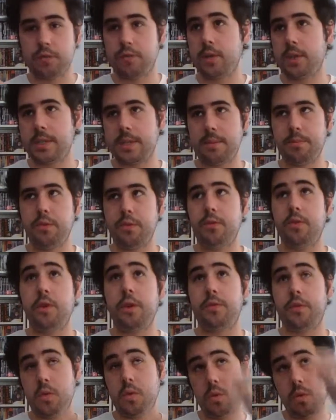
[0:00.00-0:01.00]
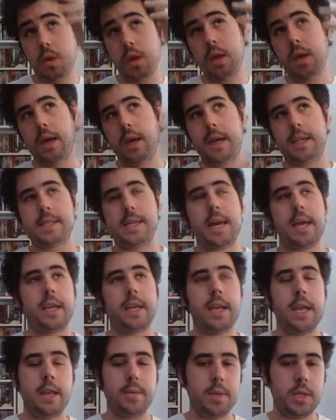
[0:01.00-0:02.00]
For example, if you have to attack
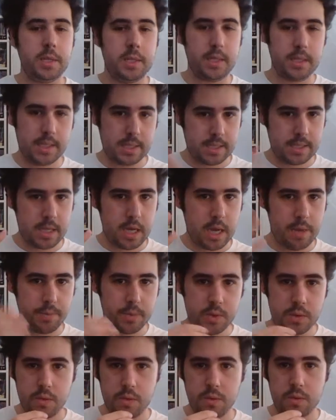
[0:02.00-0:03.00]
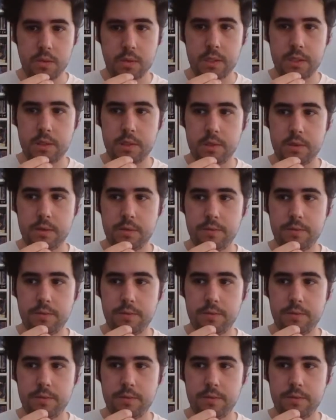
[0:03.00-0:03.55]
an enemy that it's up to you, like,